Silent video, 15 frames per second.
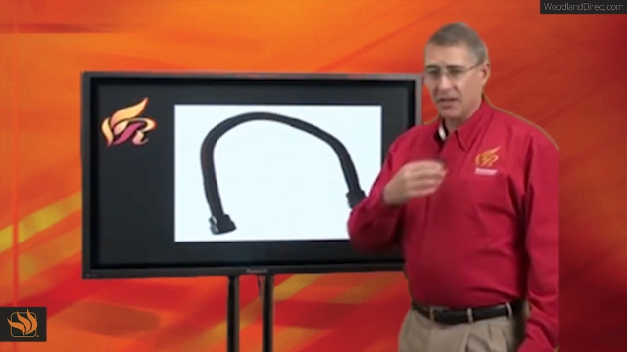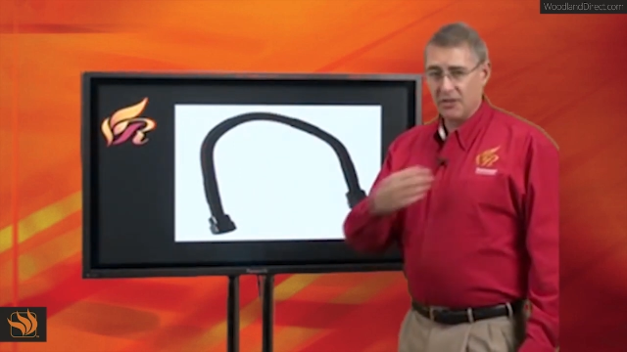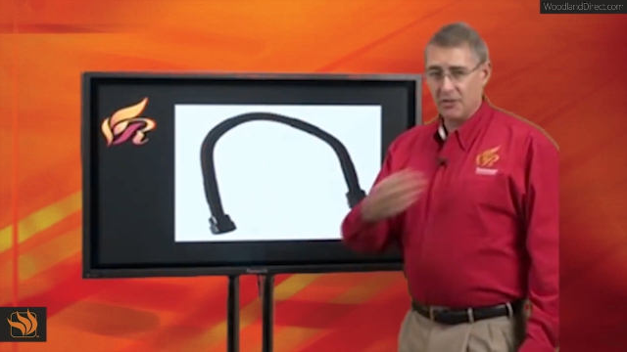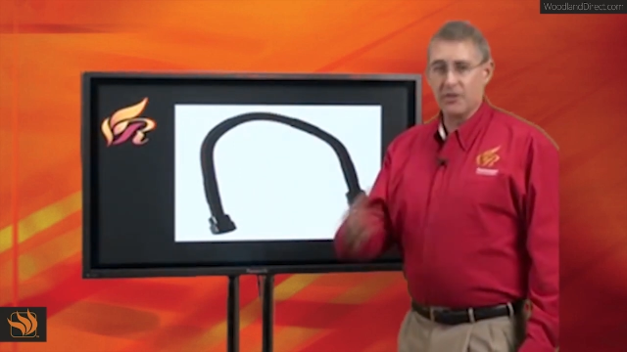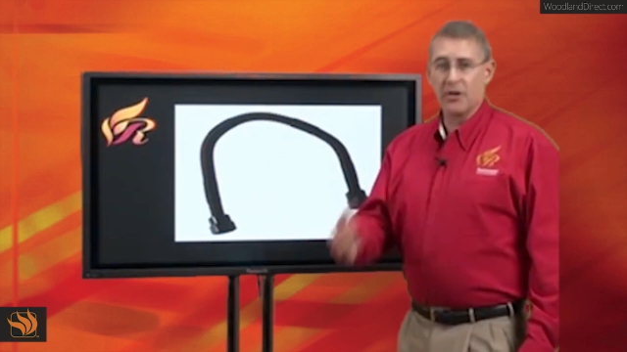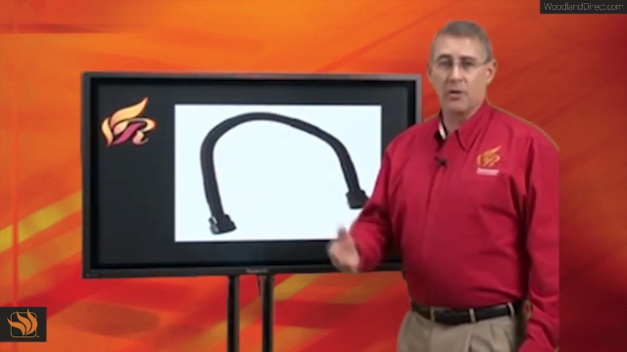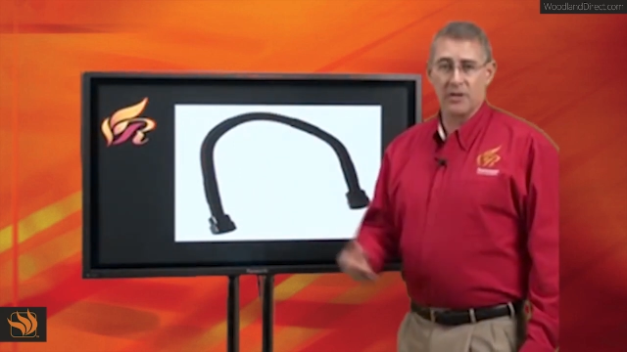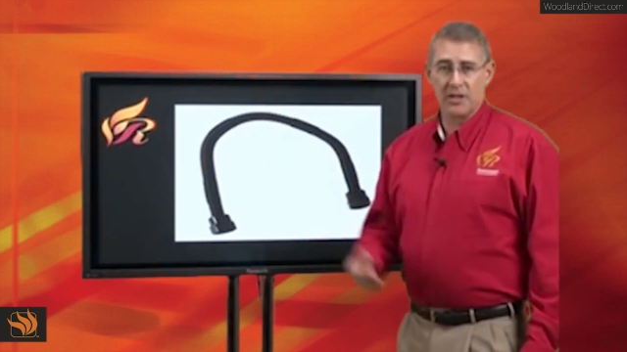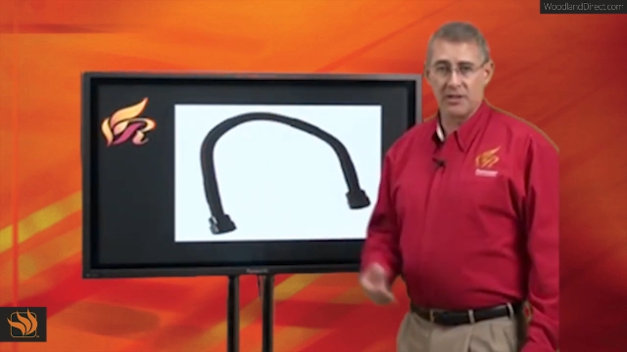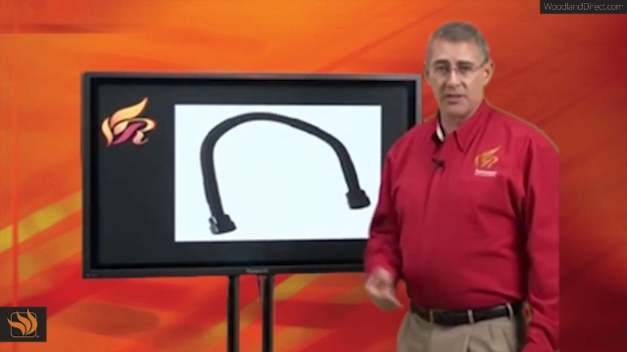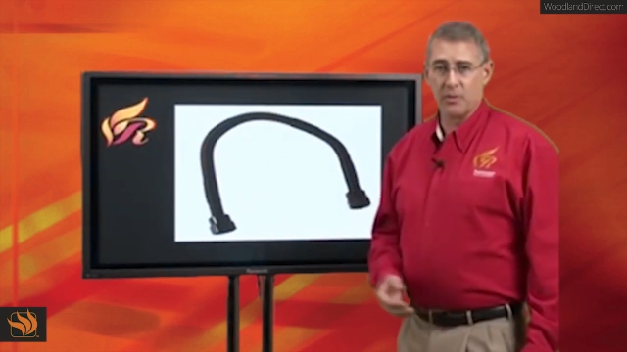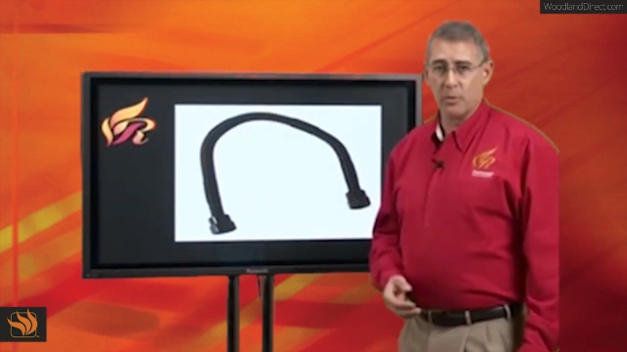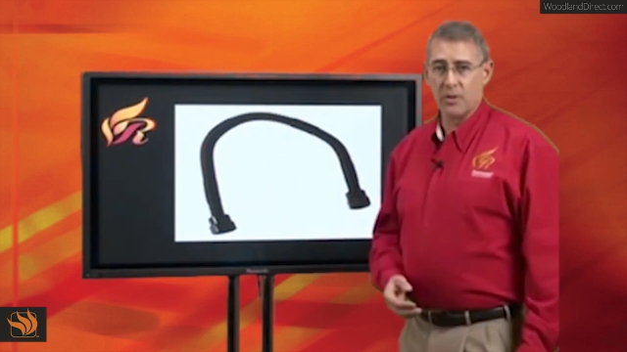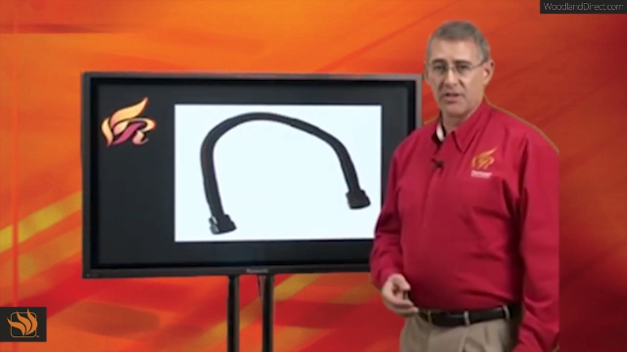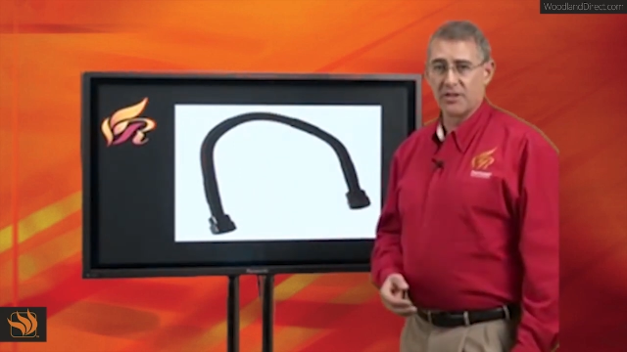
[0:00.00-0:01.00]
you don't
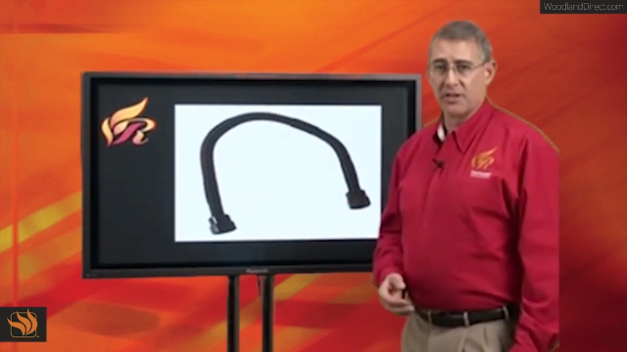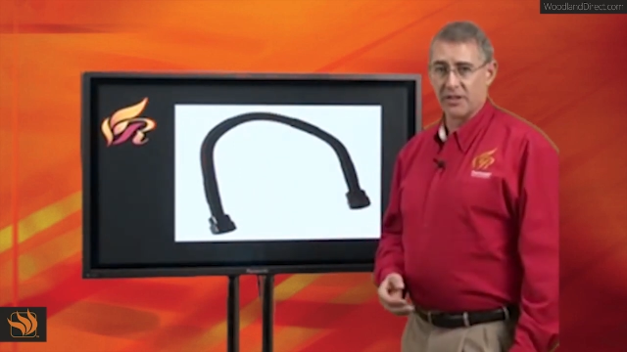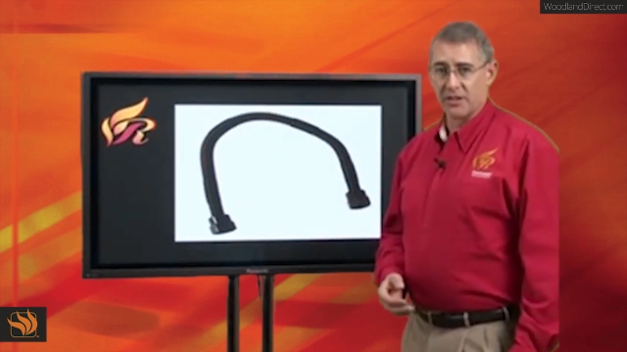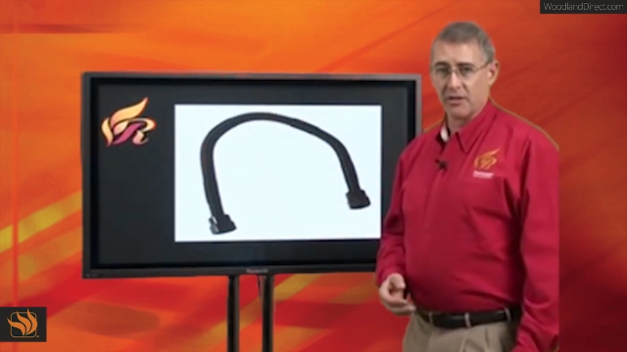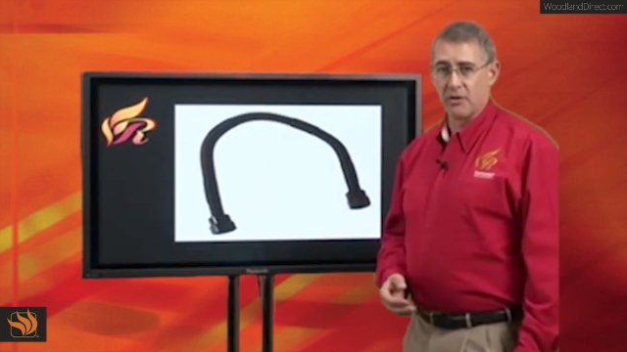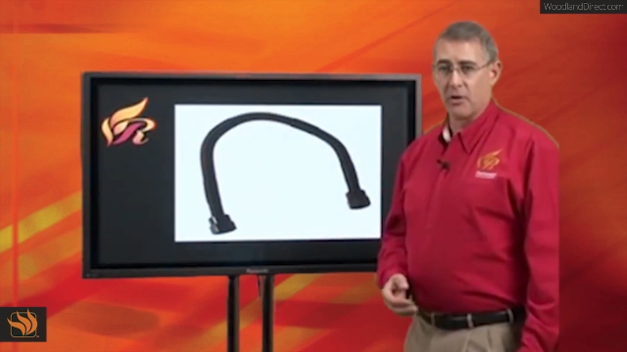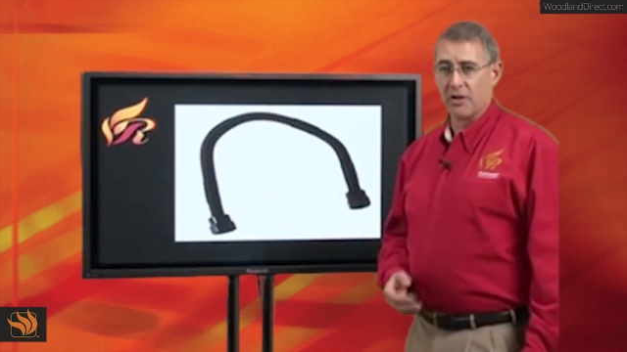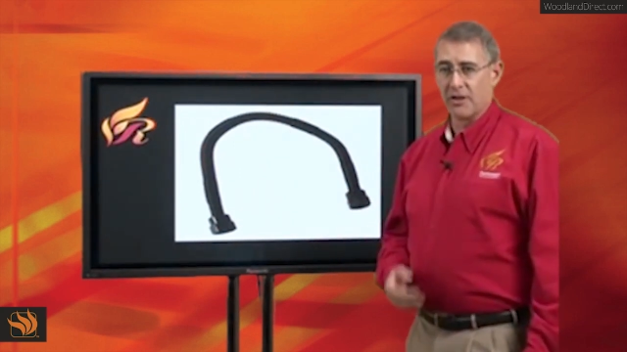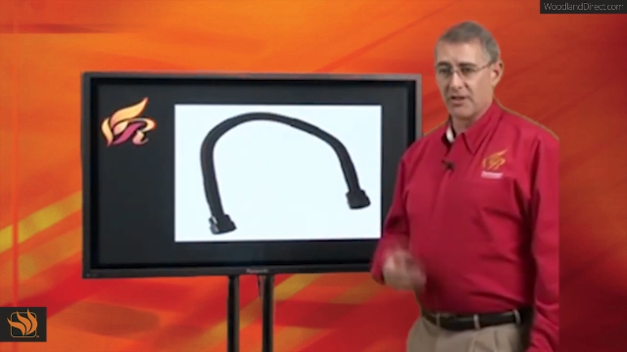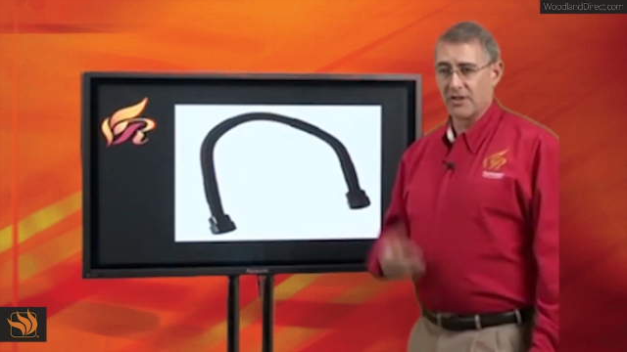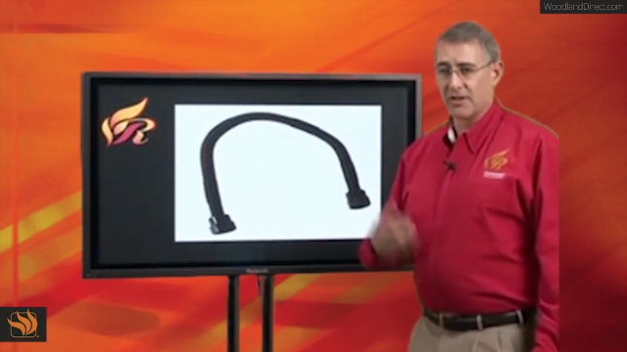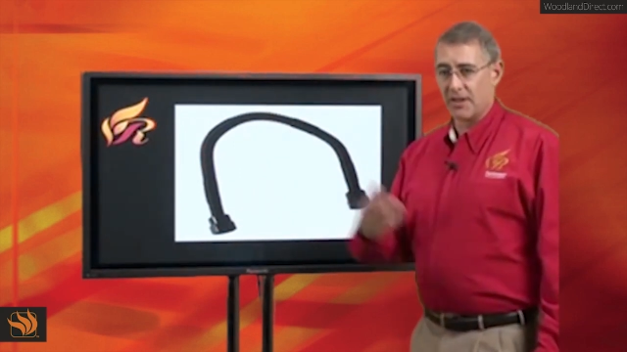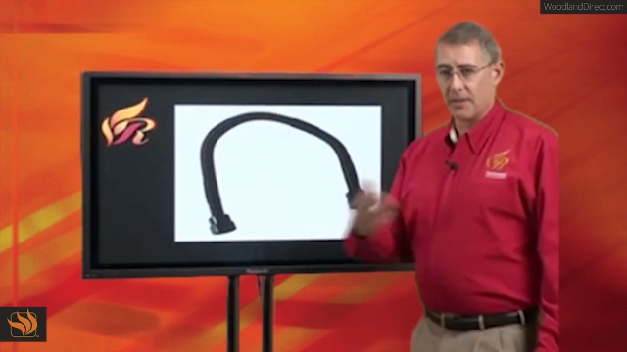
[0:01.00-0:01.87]
get the whistling noise